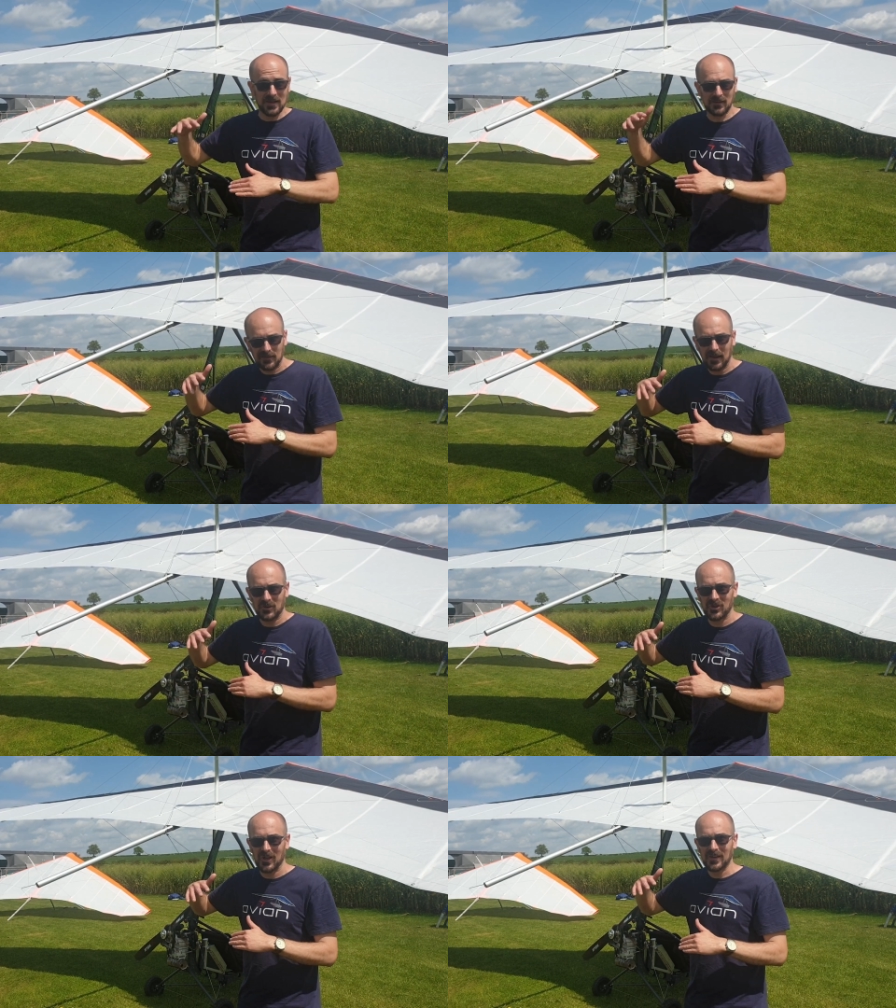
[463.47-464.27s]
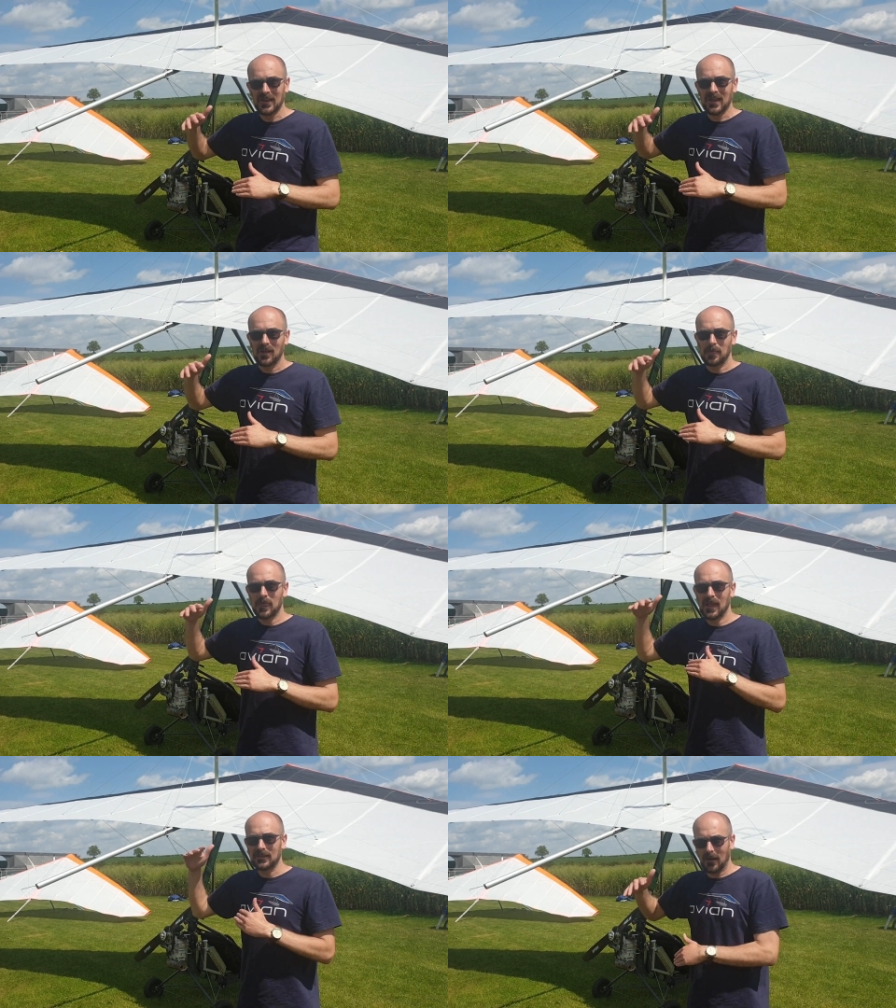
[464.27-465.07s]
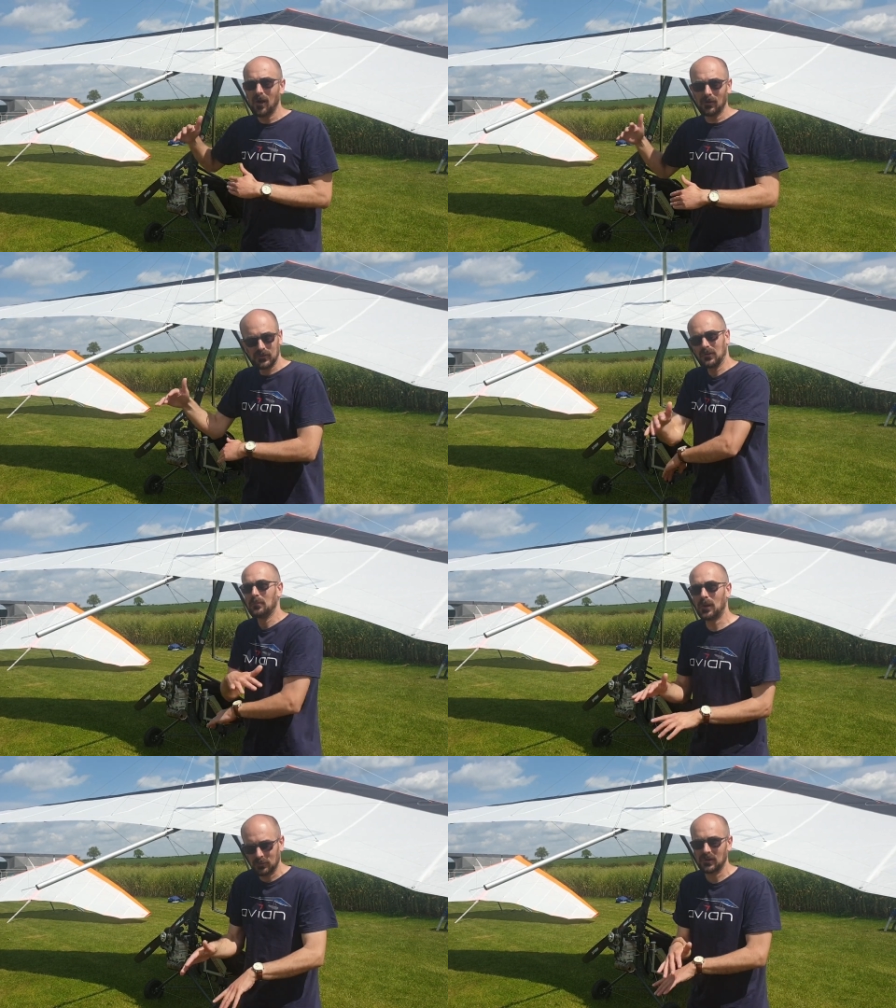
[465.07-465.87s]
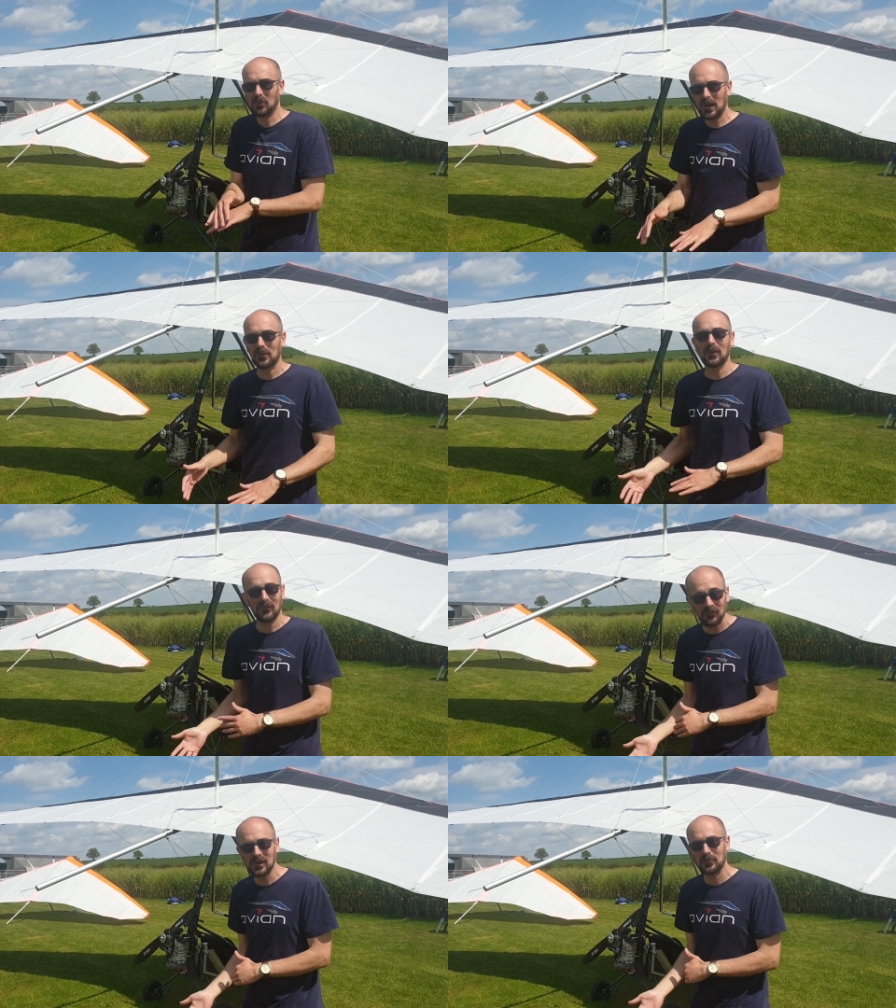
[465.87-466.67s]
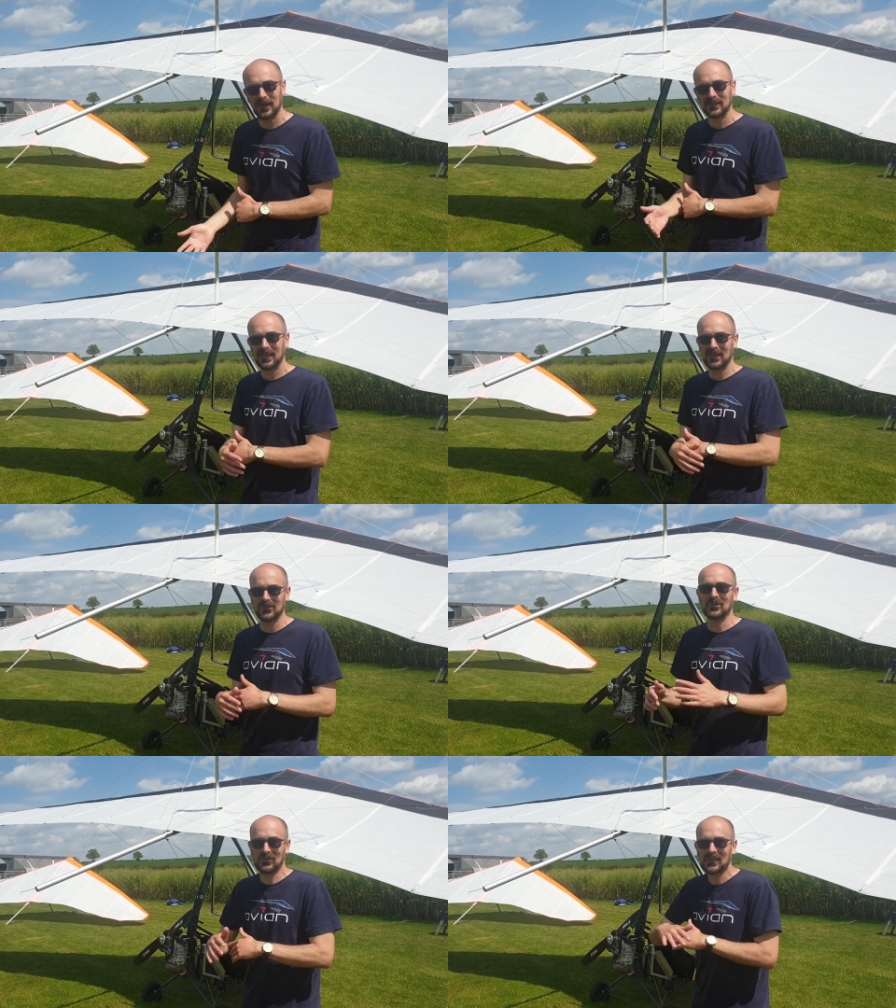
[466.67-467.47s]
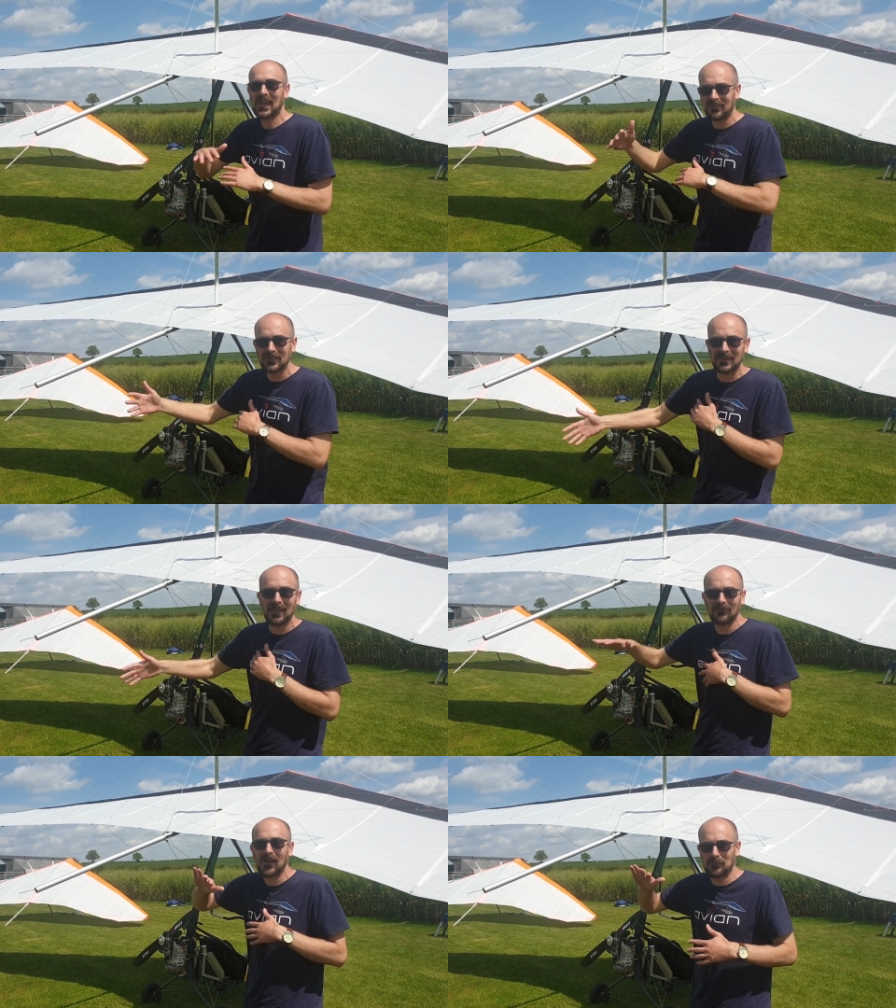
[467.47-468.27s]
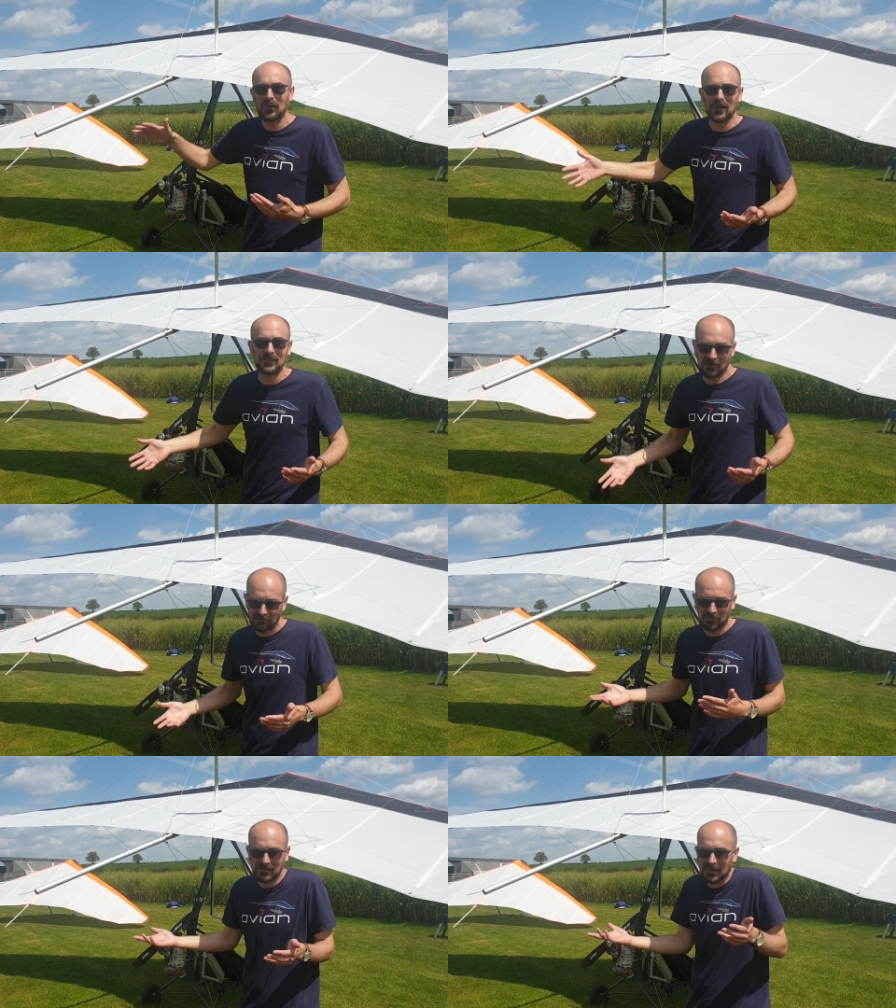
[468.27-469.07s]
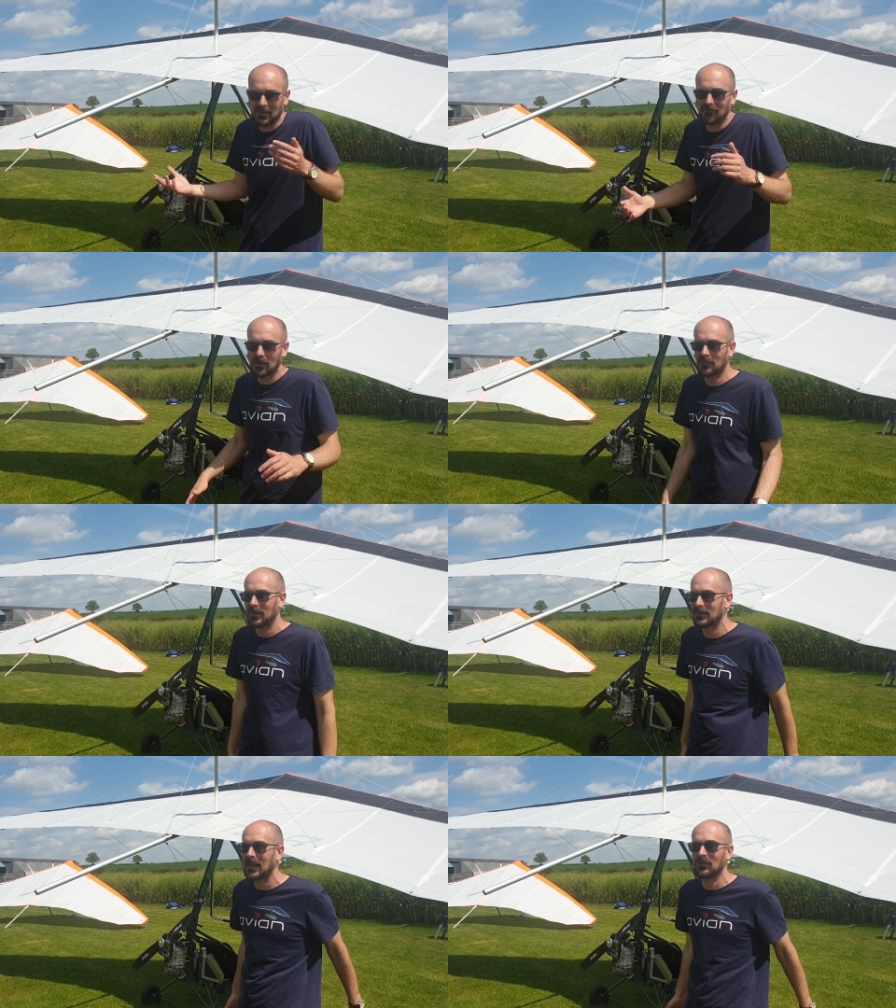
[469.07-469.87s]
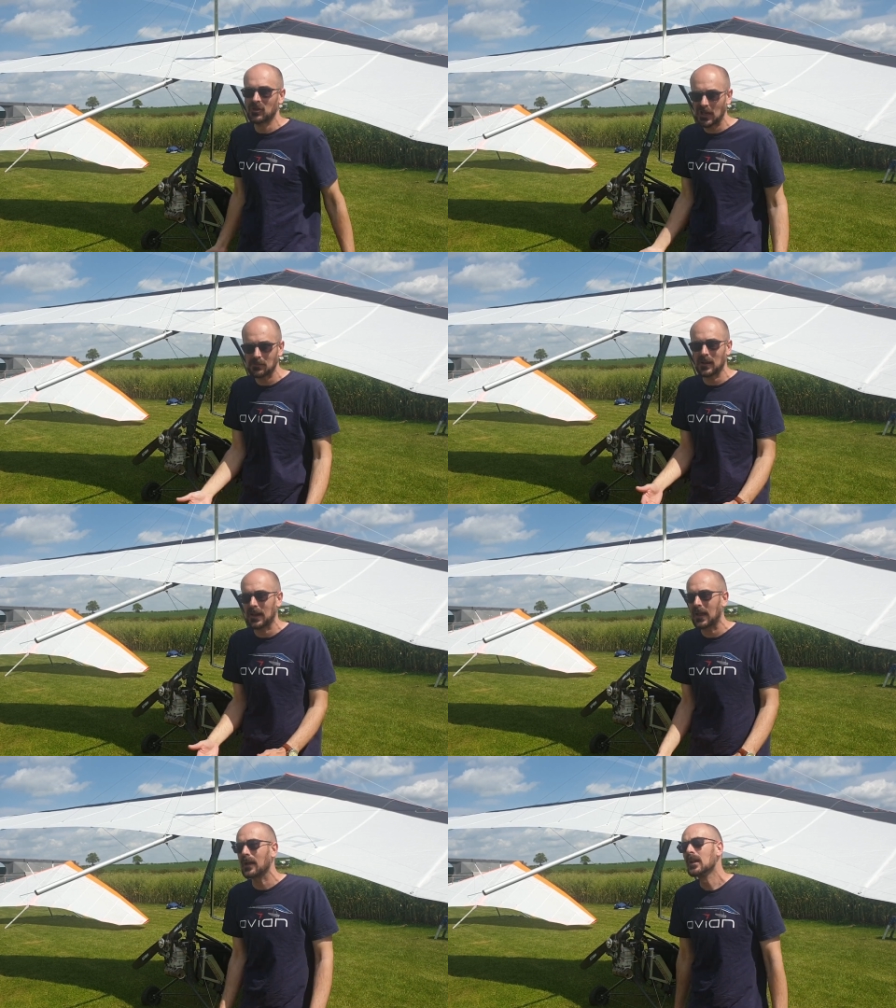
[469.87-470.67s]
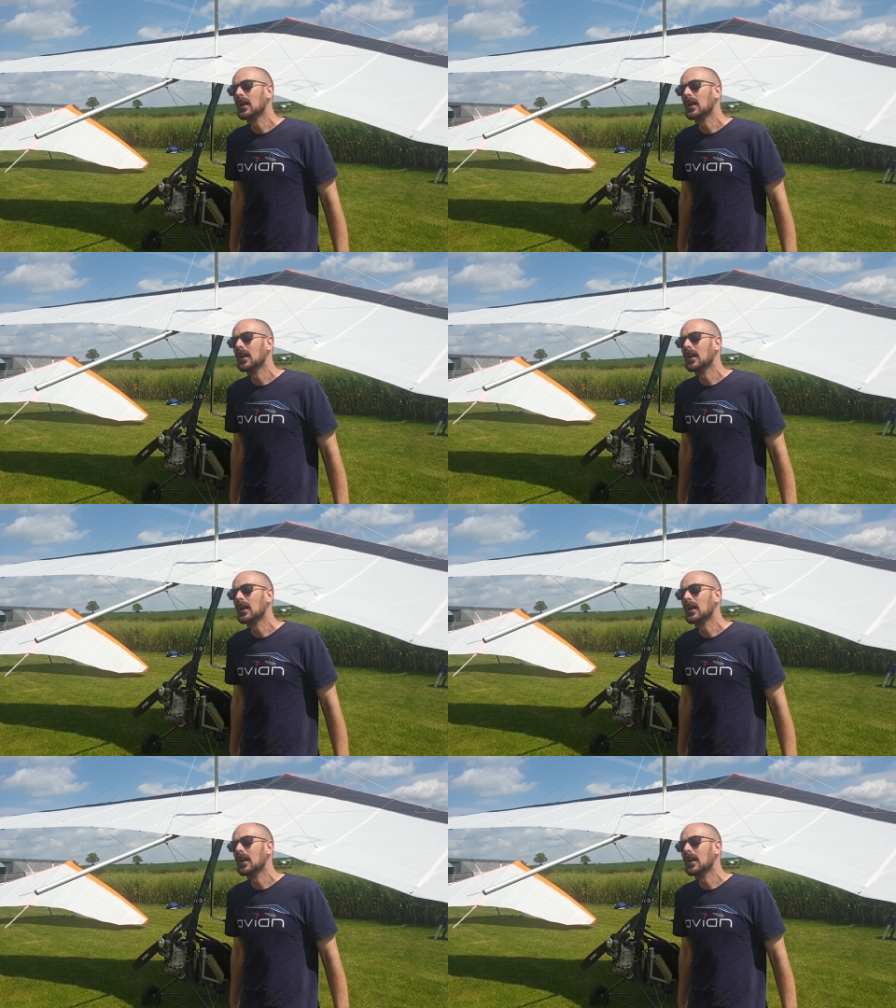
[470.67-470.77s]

wing section is harder than building a wing with a thin wing section to get the shape in it.